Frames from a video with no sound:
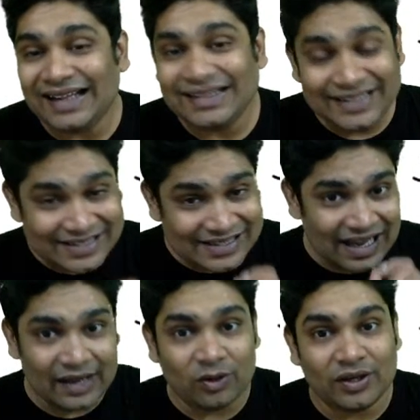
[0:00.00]
This
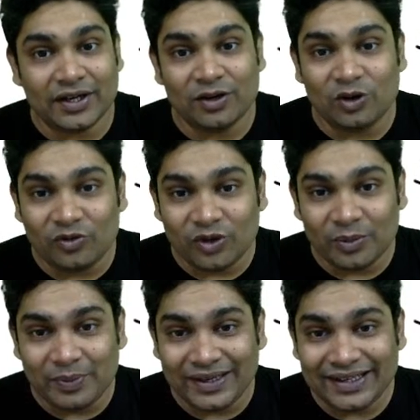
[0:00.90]
I already know would
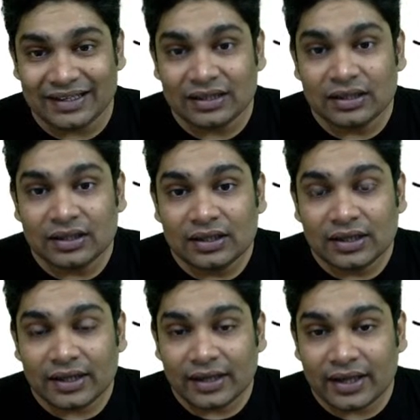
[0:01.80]
be
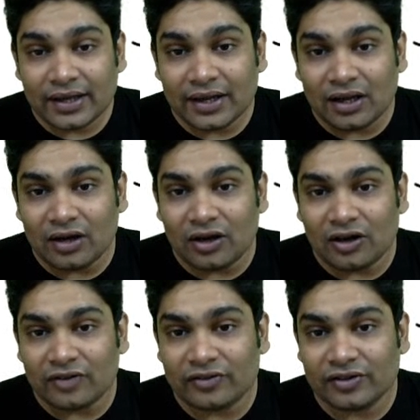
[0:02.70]
area
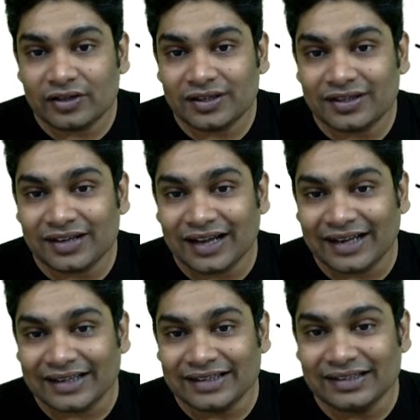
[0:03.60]
of
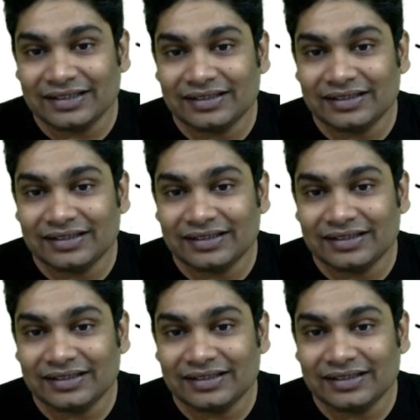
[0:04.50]
triangle